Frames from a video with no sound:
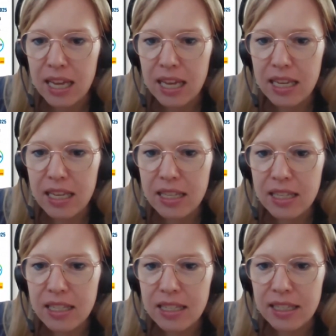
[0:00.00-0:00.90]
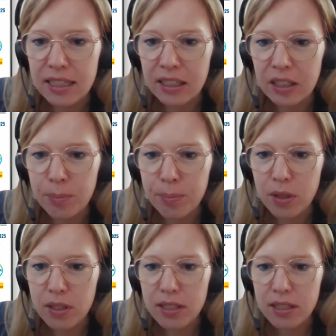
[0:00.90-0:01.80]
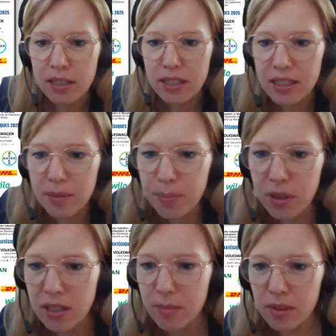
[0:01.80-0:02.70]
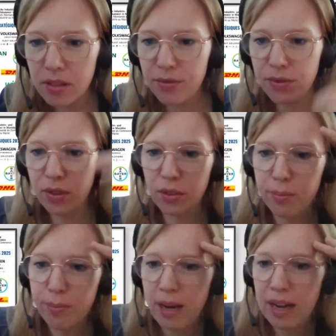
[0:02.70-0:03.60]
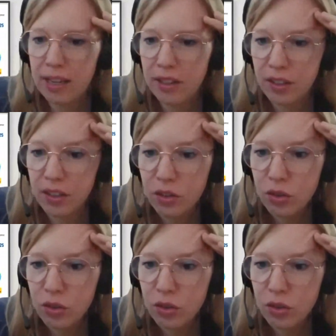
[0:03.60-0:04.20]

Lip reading: Is it possible for the buyer